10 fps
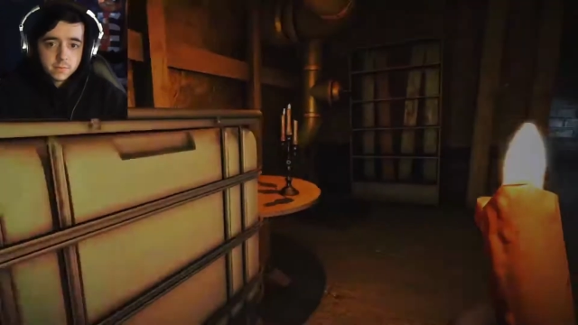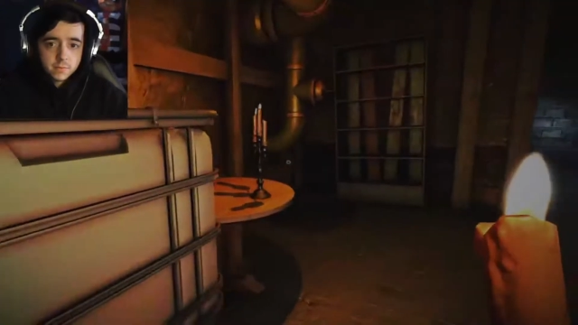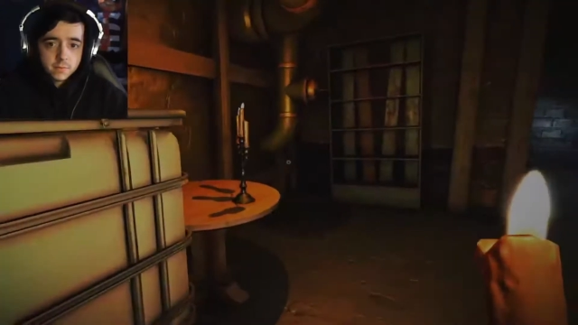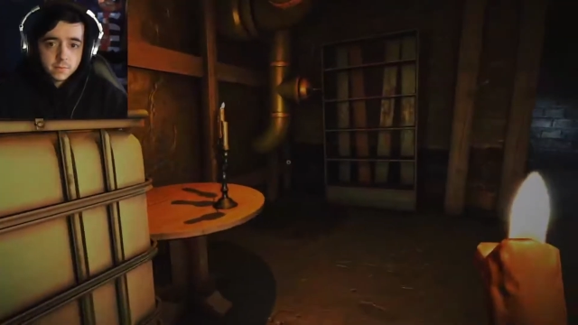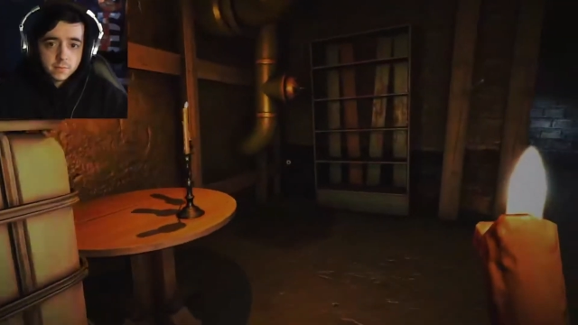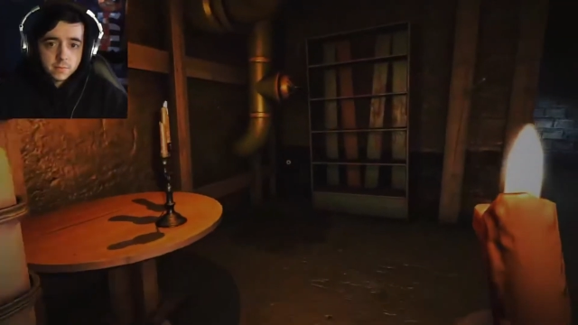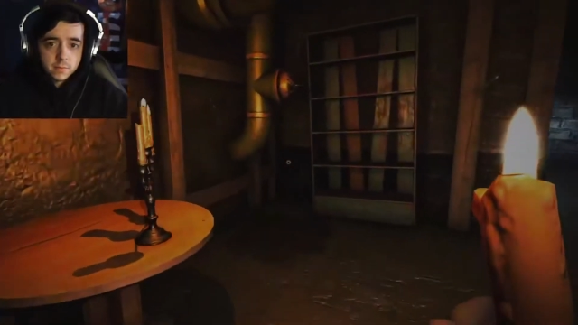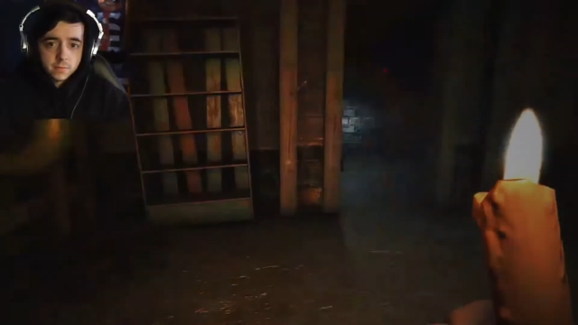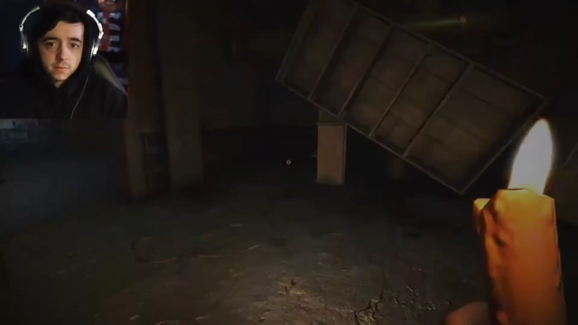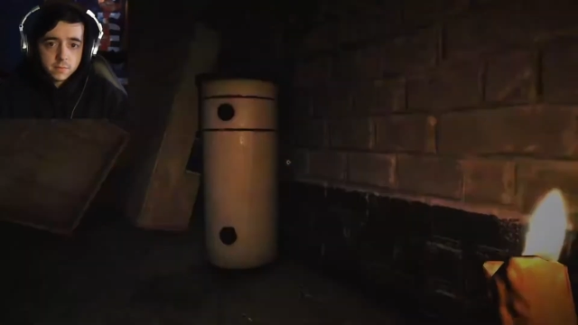
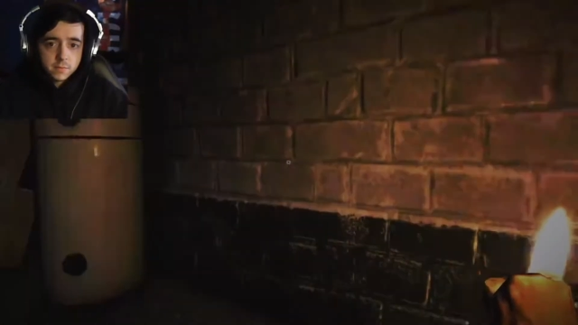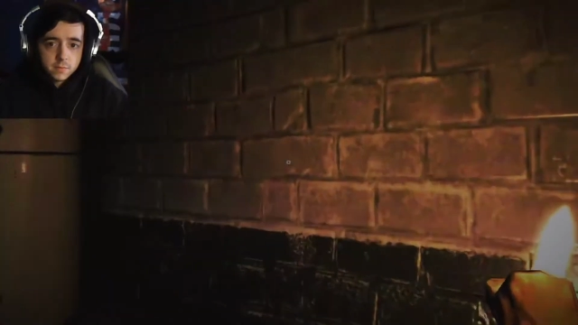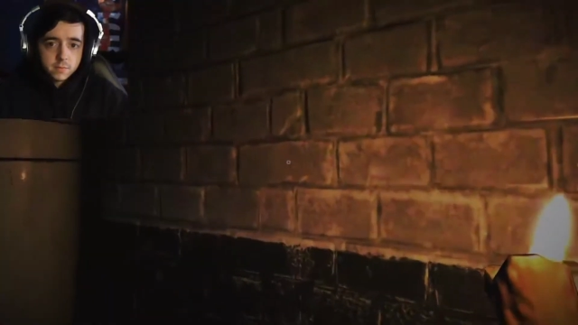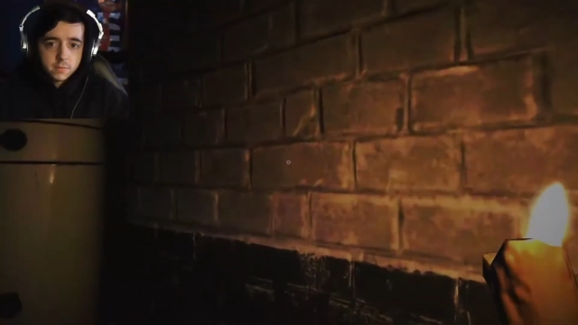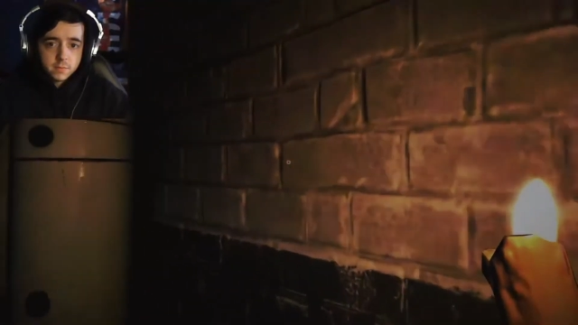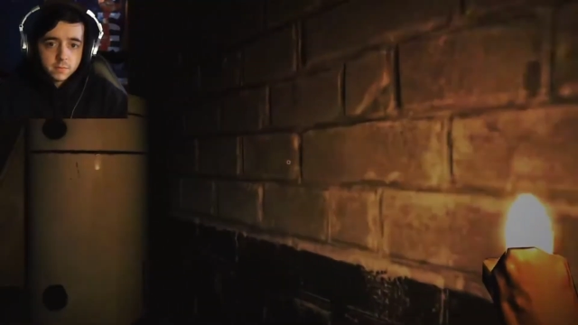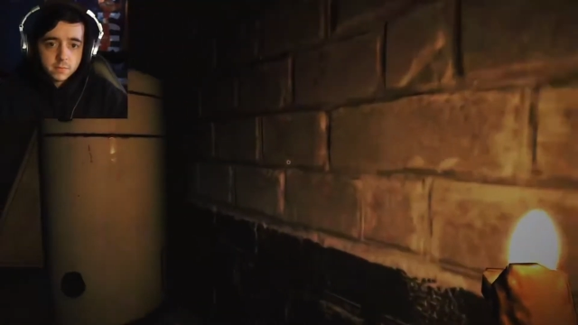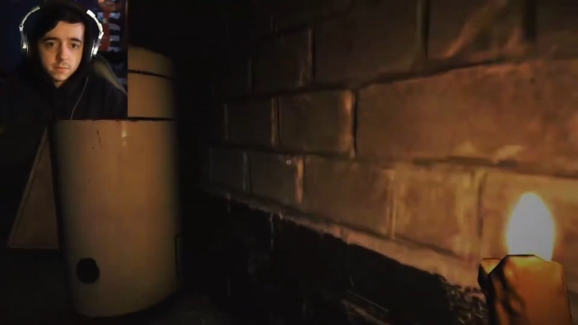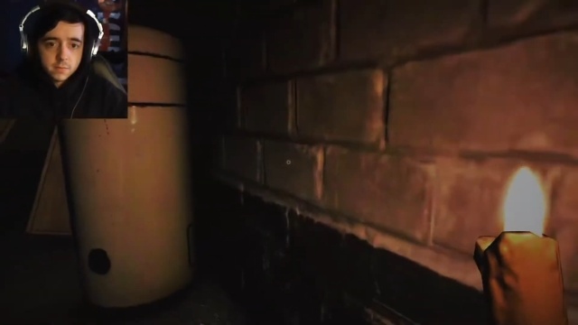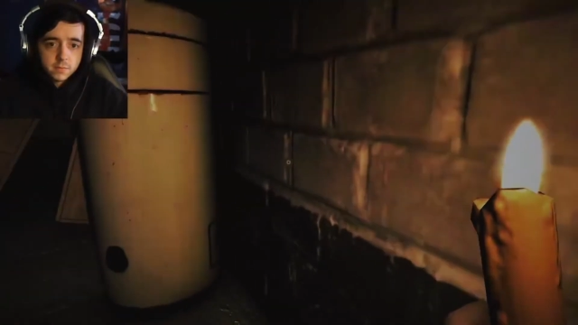
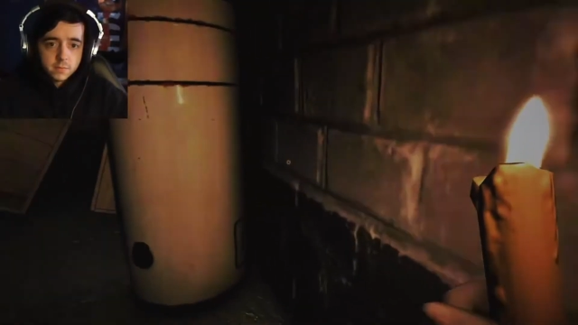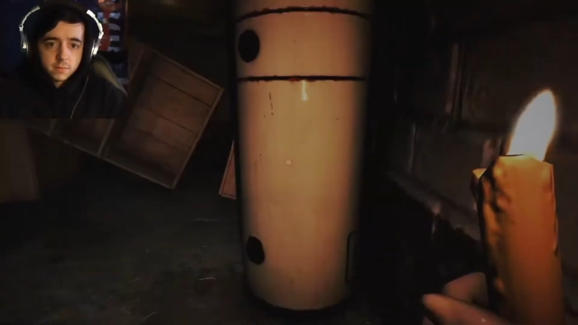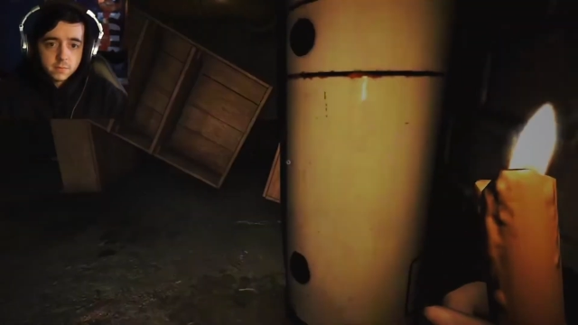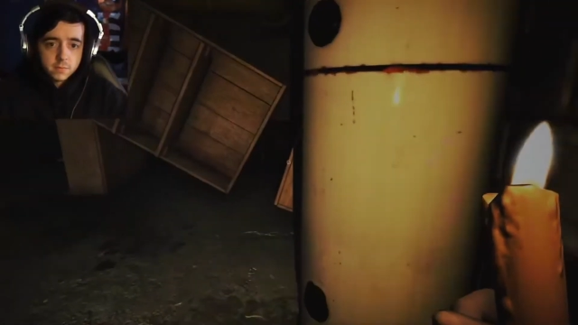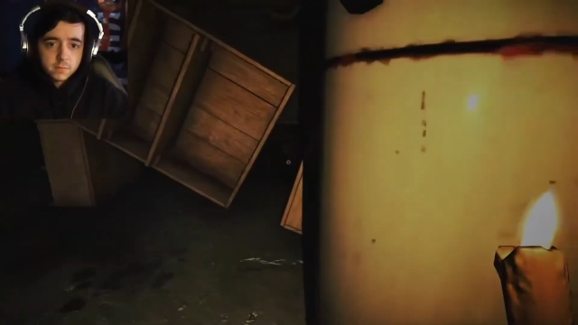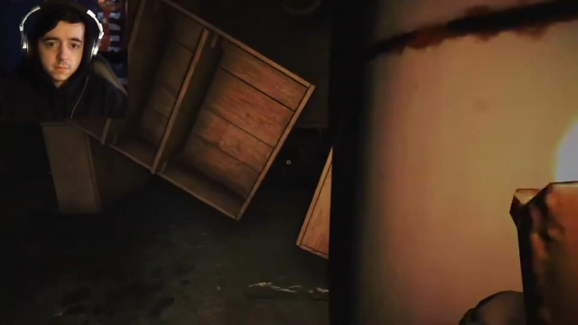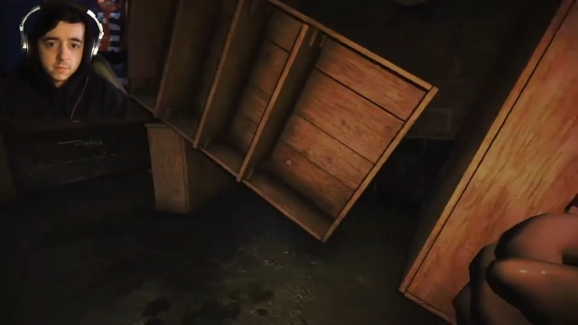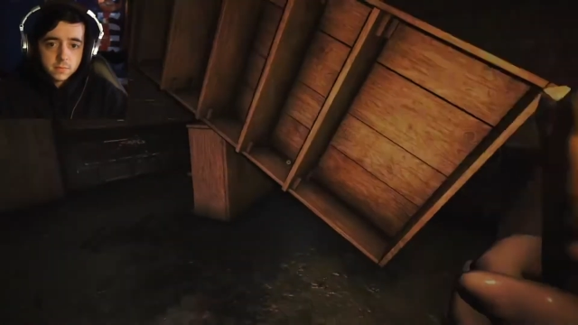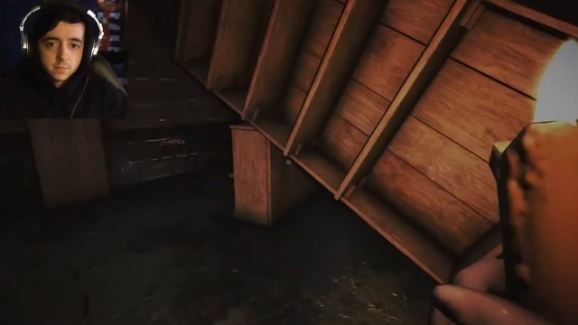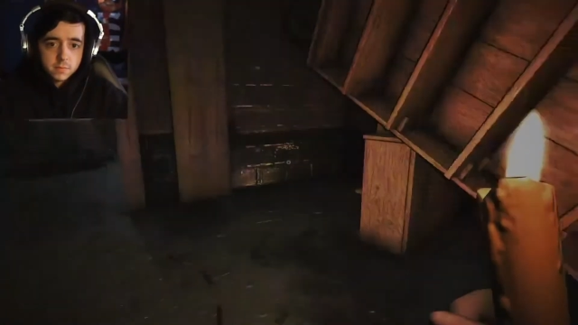
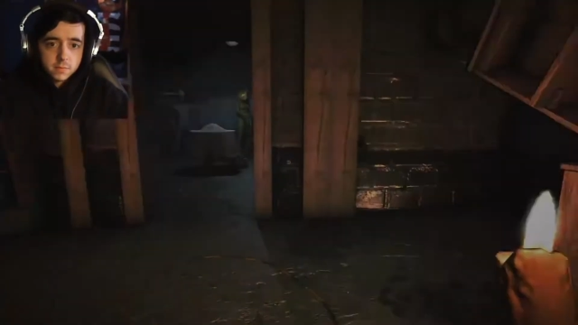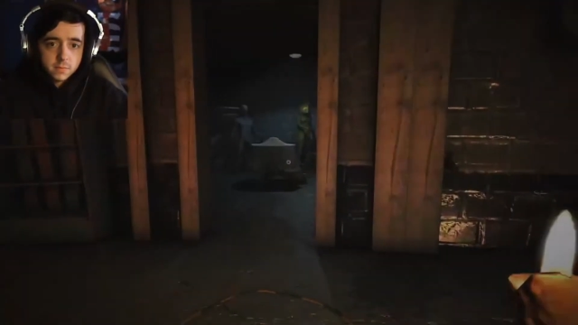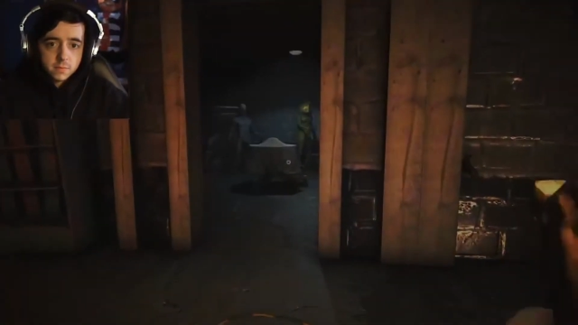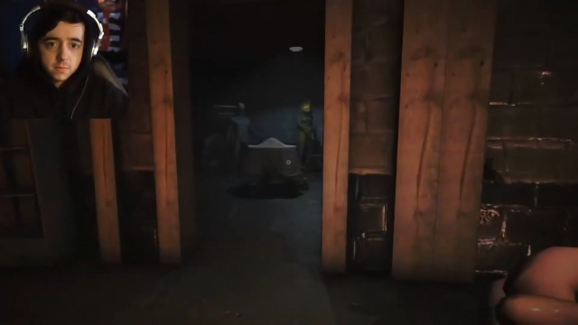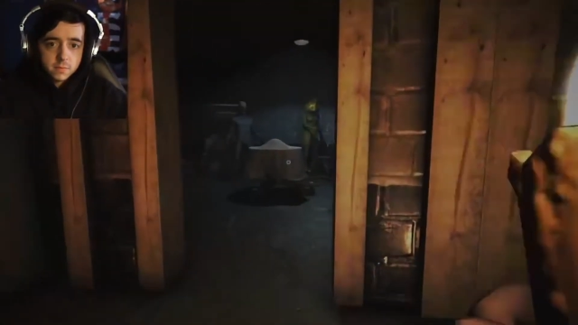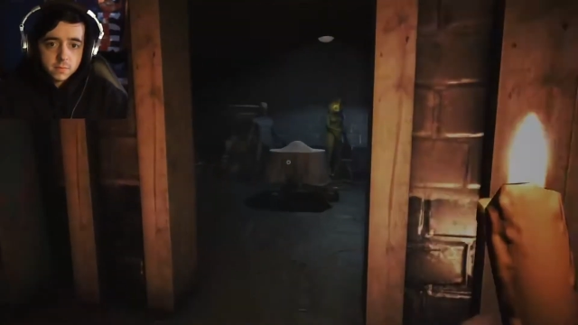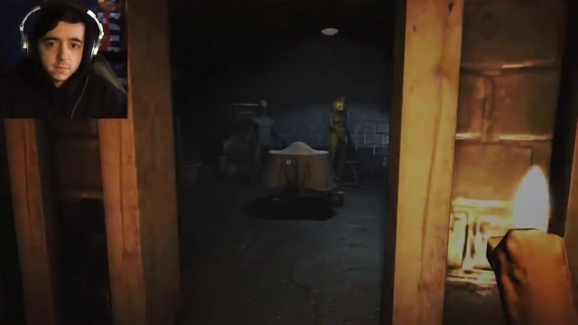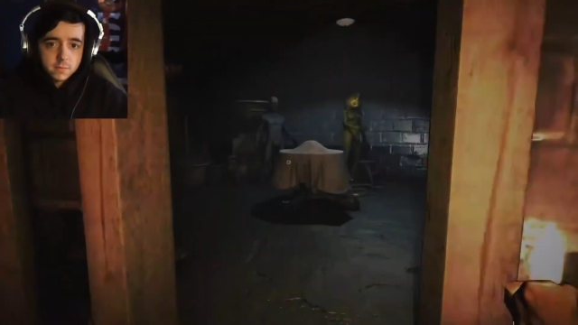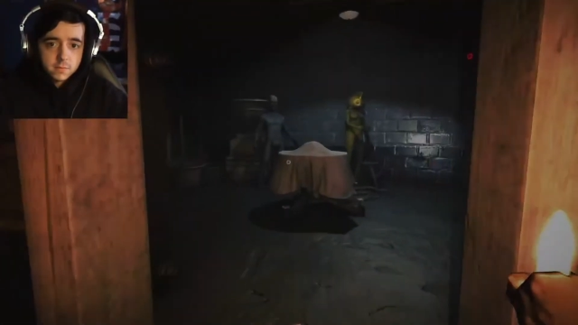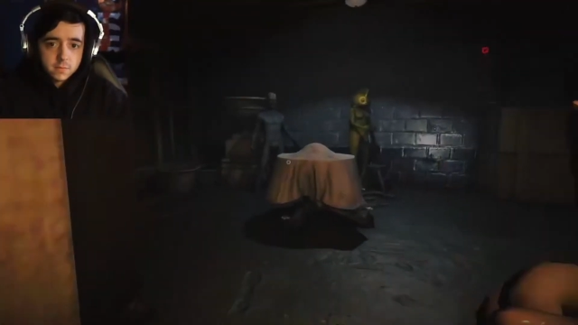
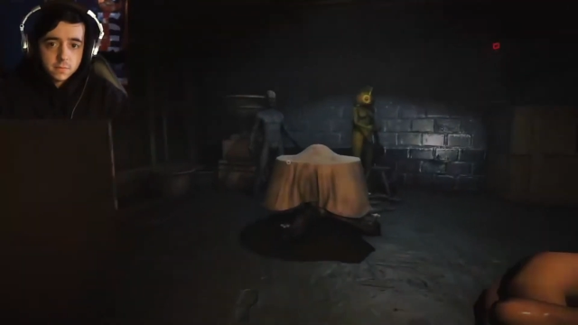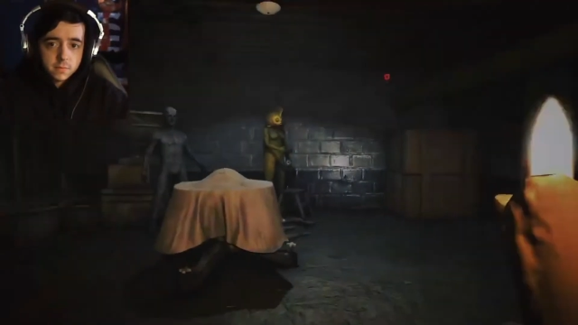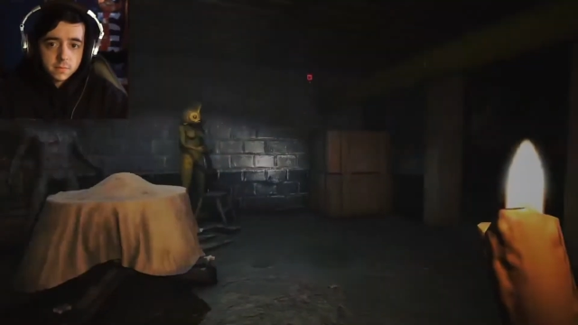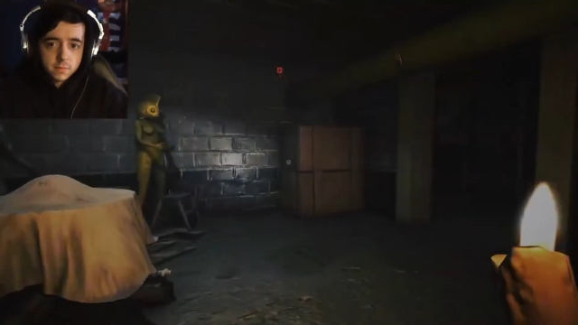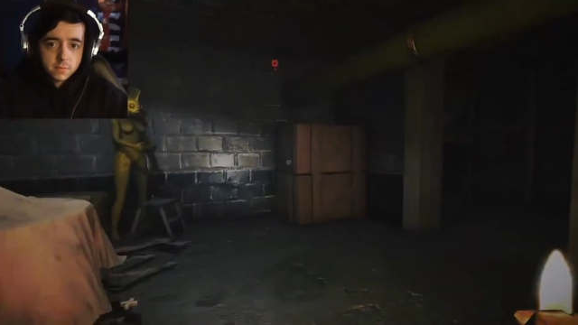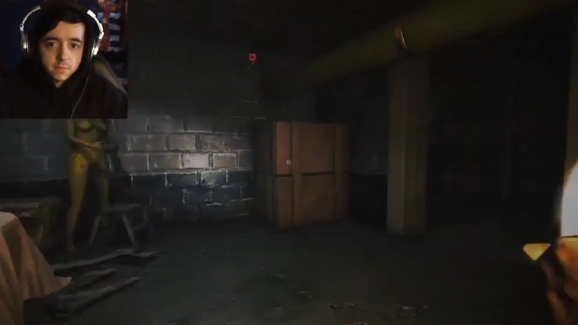[no speech]